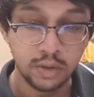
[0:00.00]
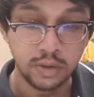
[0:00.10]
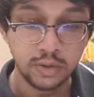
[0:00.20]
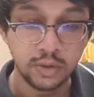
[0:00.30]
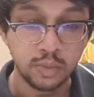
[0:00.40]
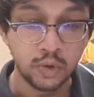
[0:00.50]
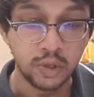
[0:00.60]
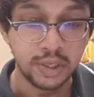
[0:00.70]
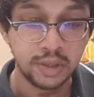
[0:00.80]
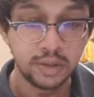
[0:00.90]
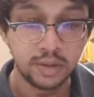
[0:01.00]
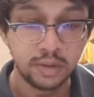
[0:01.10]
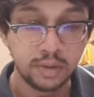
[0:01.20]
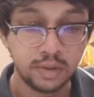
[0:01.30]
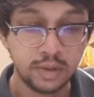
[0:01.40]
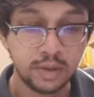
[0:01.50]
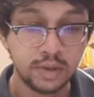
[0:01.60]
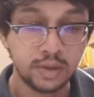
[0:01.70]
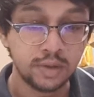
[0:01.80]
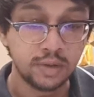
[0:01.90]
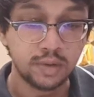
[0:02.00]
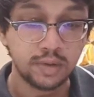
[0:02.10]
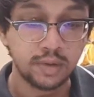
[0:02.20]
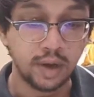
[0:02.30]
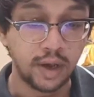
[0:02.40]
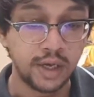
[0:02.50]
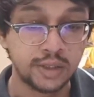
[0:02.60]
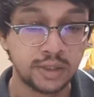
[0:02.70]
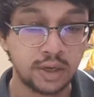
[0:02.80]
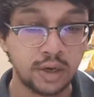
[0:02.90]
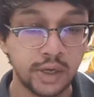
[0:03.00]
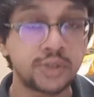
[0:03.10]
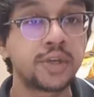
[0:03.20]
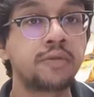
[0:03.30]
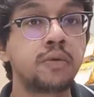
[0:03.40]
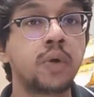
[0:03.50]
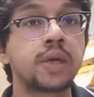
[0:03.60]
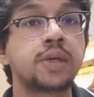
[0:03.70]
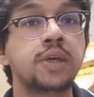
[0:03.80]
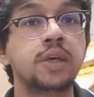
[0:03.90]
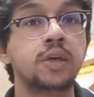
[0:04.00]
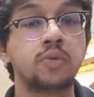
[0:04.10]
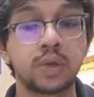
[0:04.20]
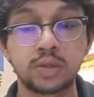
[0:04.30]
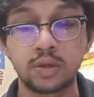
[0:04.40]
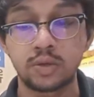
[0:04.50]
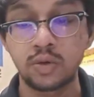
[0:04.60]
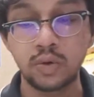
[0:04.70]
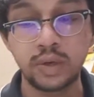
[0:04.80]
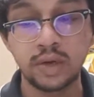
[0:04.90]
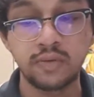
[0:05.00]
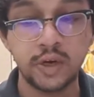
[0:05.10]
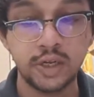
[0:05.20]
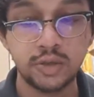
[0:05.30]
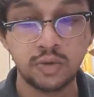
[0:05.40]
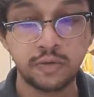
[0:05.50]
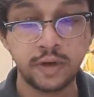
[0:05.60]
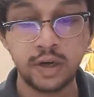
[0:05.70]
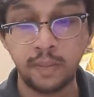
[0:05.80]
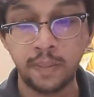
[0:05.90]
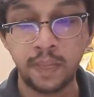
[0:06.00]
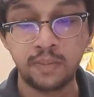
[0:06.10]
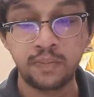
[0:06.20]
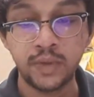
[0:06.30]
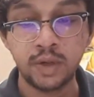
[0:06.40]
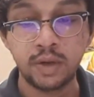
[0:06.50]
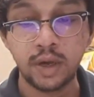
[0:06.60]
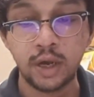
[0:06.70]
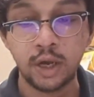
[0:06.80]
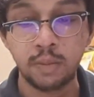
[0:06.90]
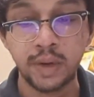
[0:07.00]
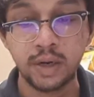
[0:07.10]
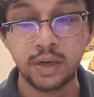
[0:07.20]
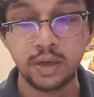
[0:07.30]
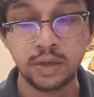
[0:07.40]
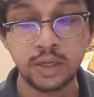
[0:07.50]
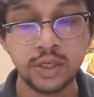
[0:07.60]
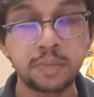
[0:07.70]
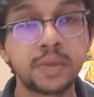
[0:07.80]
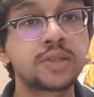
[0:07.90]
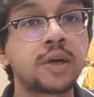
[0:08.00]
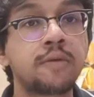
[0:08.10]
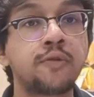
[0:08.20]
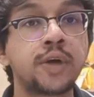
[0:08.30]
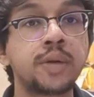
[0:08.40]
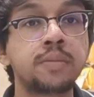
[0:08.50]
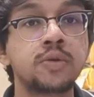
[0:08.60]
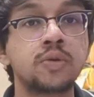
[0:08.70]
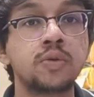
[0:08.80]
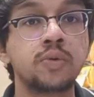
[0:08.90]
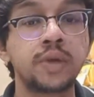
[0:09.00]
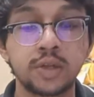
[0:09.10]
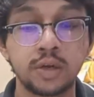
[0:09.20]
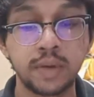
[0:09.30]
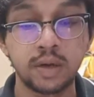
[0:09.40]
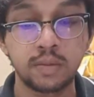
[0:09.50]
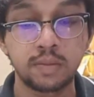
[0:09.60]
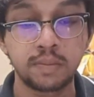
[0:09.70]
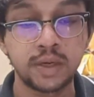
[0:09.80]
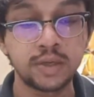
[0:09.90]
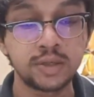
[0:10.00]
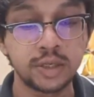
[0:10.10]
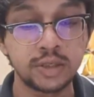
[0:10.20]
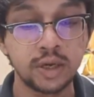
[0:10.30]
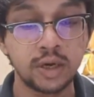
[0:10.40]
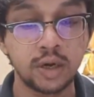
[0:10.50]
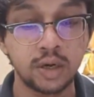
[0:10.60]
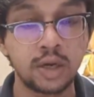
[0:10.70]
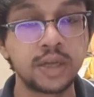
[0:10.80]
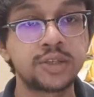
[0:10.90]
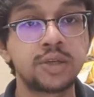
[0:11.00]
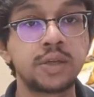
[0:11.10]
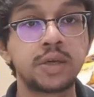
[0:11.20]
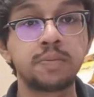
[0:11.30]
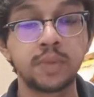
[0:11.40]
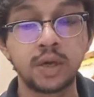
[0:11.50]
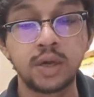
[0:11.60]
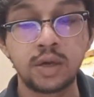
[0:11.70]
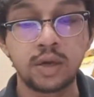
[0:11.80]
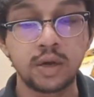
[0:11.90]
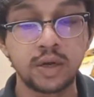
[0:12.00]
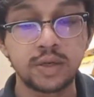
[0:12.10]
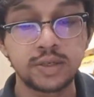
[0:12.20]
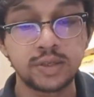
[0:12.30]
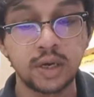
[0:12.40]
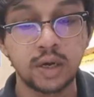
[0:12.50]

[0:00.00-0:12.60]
So Mohan has achieved what he wanted to do in the village so far, but the time has come for him to return back because his colleagues need him, and his